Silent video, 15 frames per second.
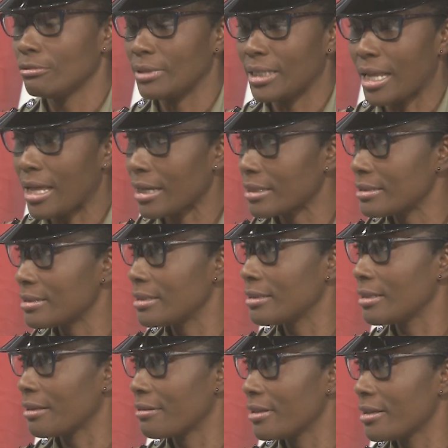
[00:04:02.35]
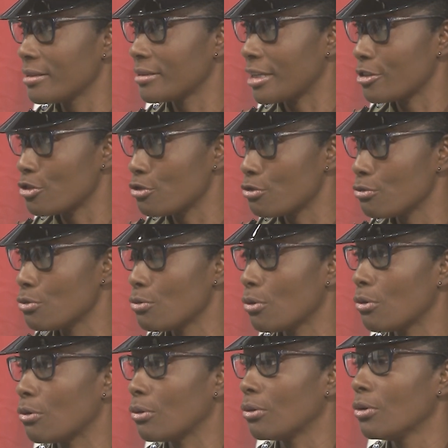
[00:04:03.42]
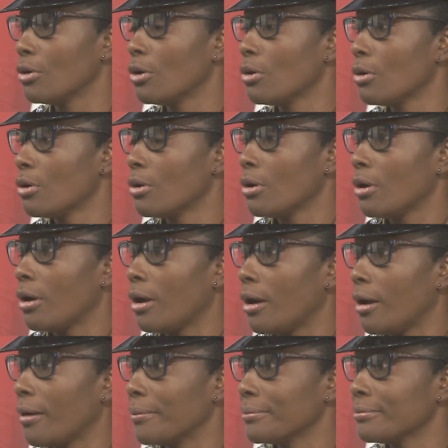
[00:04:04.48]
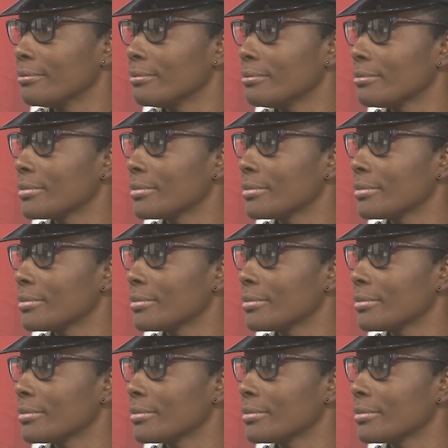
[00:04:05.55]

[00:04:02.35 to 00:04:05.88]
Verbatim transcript: relaxed in the things that you do or um,